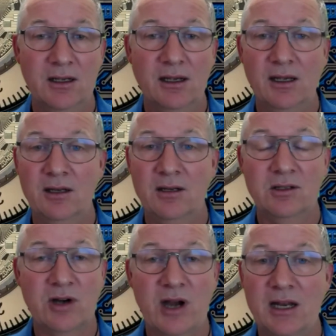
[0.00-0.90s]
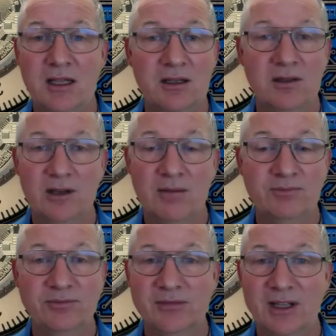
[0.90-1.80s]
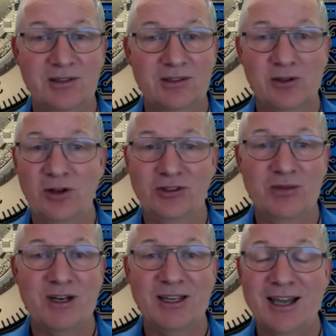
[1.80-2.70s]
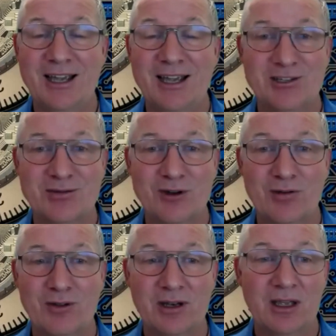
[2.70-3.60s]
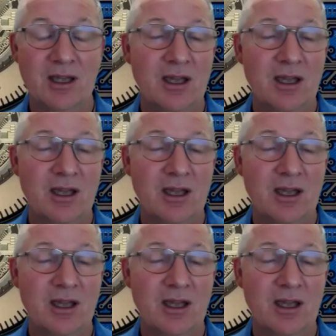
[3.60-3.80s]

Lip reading: And trading is, it's got too many dangers involved with it.